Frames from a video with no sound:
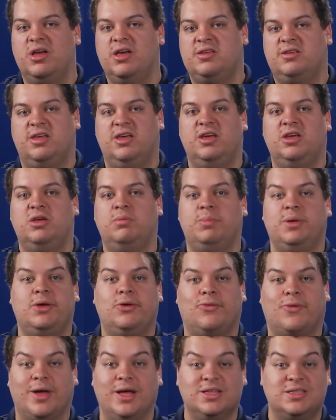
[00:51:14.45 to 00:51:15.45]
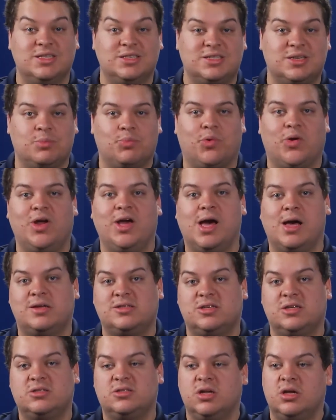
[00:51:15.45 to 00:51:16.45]
can be granted temporary
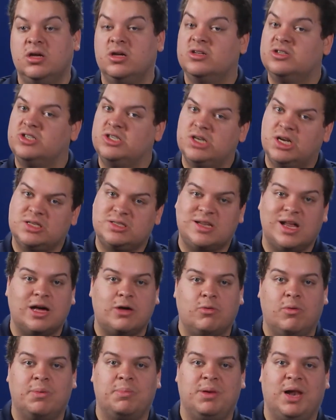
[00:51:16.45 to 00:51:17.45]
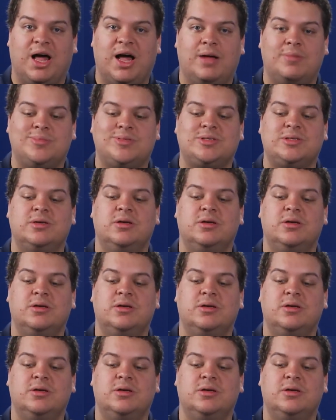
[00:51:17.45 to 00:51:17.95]
access, just like with Blobs.